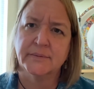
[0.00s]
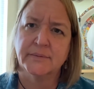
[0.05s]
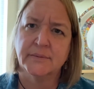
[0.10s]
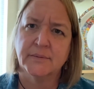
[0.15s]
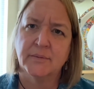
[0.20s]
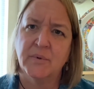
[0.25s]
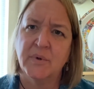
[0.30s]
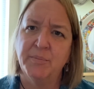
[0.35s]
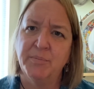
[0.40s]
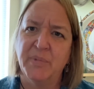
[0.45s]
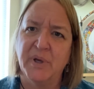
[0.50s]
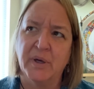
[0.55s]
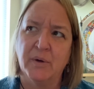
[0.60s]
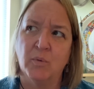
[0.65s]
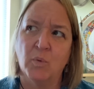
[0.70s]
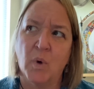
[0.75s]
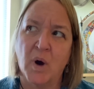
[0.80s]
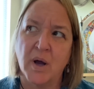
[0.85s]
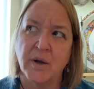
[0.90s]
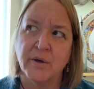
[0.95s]
one big
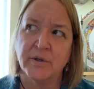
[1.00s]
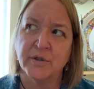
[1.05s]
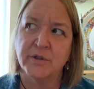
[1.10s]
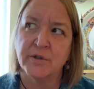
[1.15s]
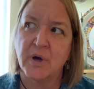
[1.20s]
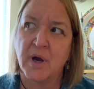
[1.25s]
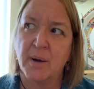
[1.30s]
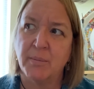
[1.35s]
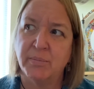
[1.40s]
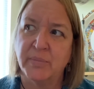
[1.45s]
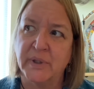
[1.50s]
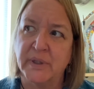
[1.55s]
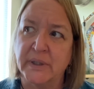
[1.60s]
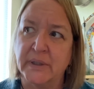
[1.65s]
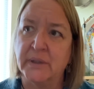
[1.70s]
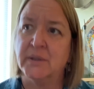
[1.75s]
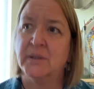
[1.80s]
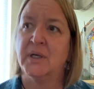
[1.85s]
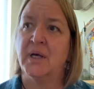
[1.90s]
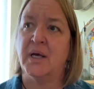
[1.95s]
water
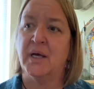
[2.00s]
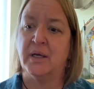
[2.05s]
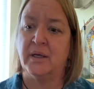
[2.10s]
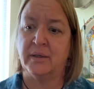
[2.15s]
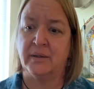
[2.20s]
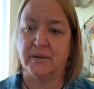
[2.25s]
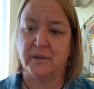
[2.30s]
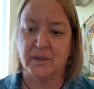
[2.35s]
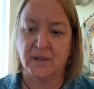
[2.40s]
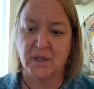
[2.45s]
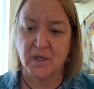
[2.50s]
droplet, and